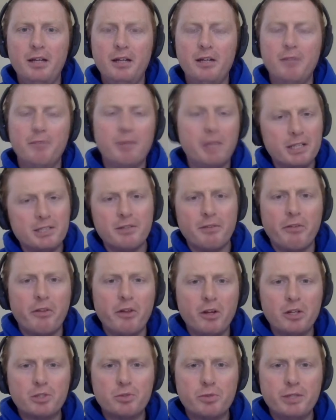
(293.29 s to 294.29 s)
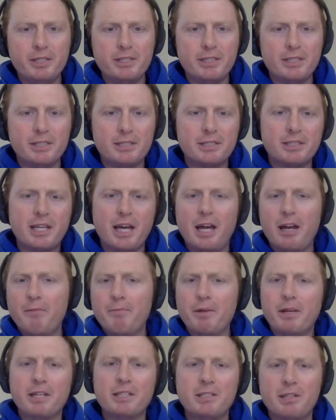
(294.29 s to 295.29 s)
because of those reasons, kind of
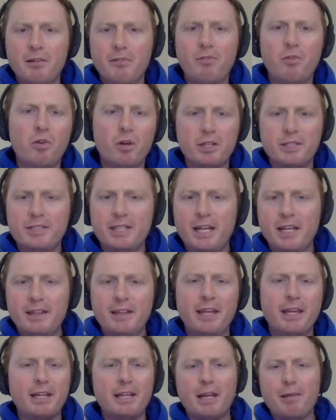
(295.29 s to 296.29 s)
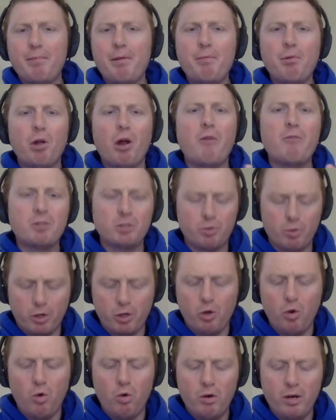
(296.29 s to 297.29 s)
because of the Florida State thing, like people are always
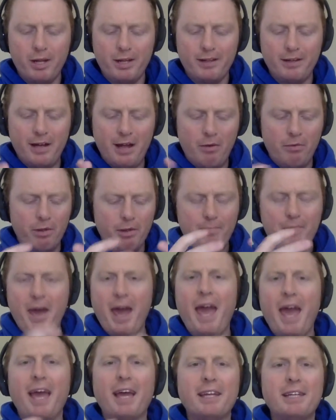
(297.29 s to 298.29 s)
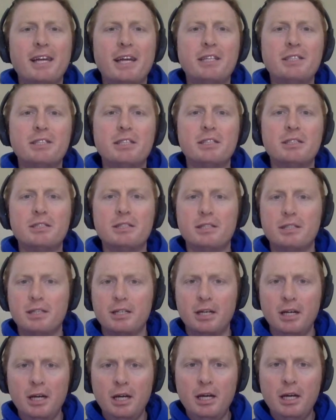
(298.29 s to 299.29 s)
recording, they're not really paying attention to the
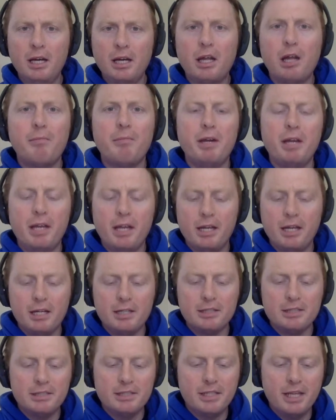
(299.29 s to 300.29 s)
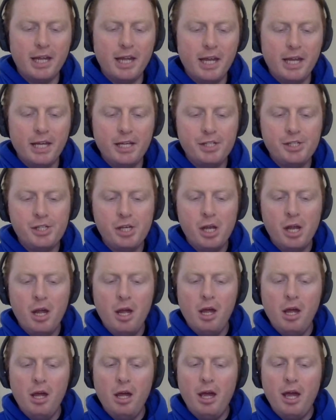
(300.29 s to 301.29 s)
comedian on stage.
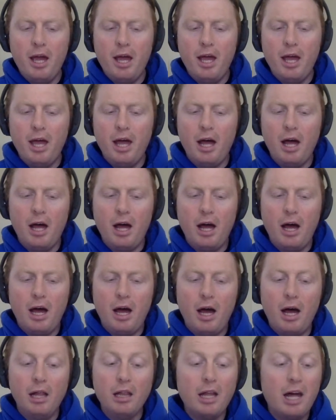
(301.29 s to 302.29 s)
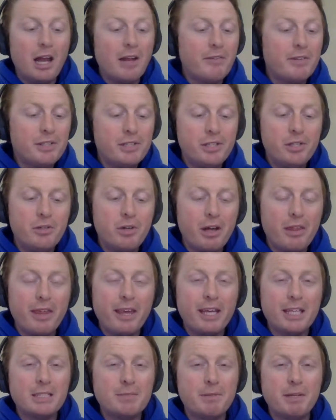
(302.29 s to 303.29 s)
A lot of it too, I
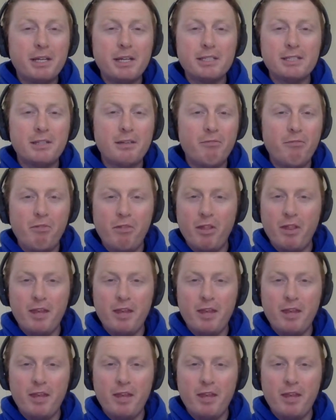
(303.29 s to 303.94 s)
think, is because of